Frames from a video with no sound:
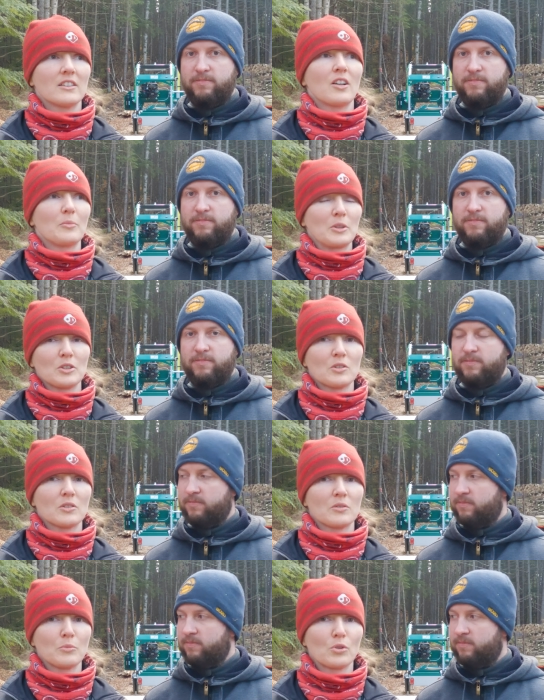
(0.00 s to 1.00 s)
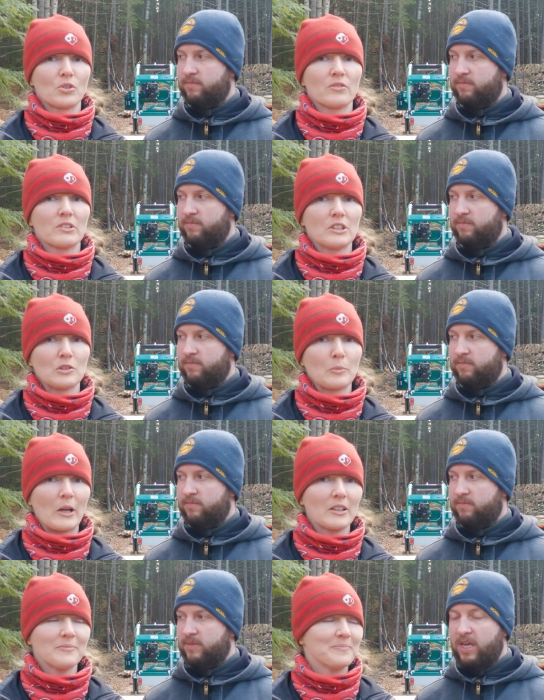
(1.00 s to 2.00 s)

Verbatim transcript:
Speaker 1: then how much more we need to buy.